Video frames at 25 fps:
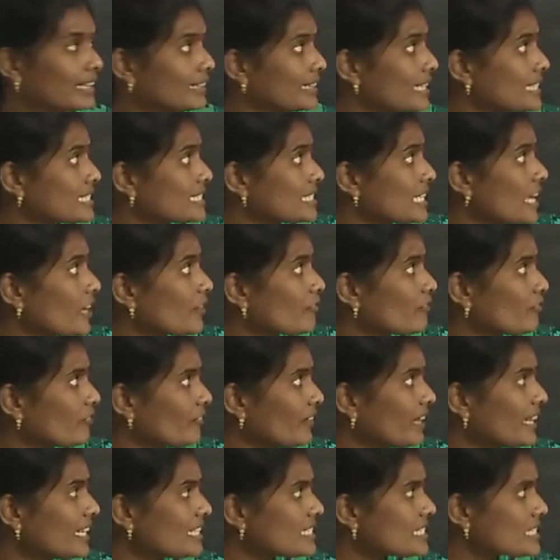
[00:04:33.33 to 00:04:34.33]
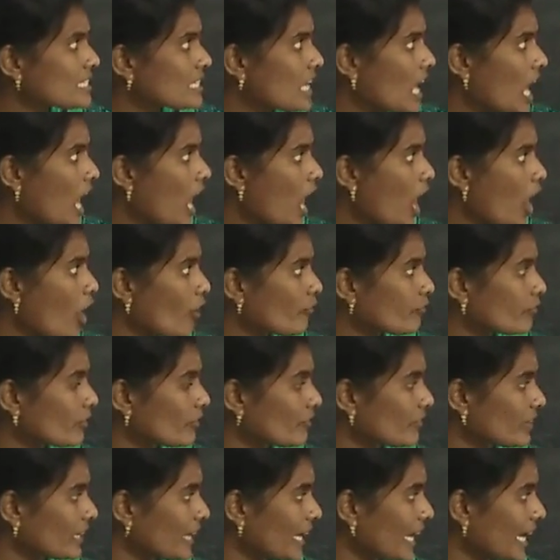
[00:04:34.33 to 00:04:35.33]
The surface of
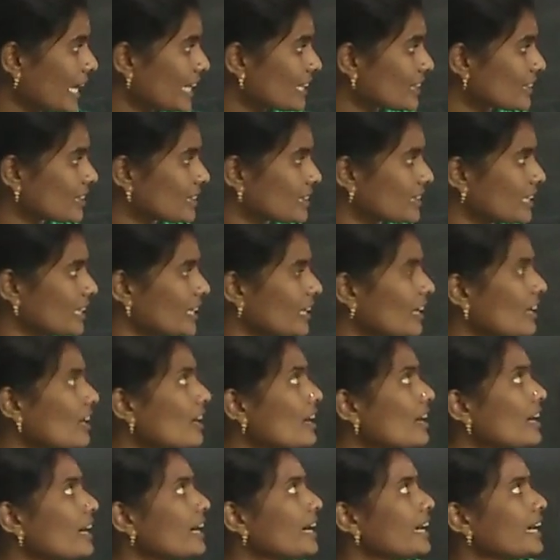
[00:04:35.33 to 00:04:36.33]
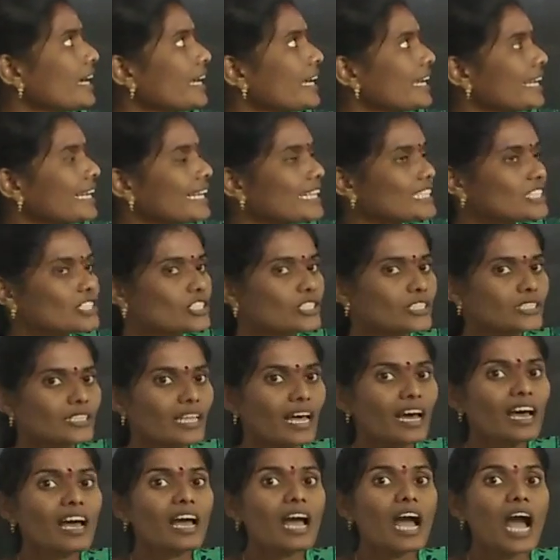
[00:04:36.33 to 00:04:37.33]
our earth is
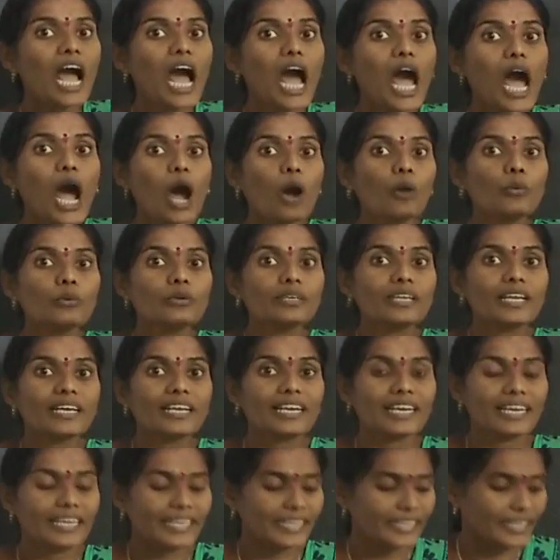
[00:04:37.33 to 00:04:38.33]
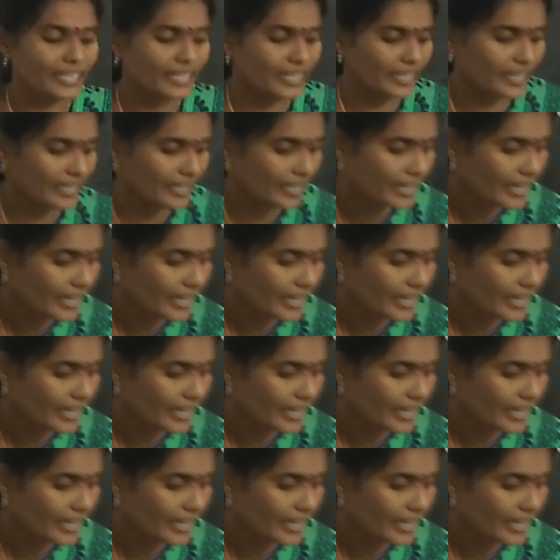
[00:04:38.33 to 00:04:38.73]
the outer layer.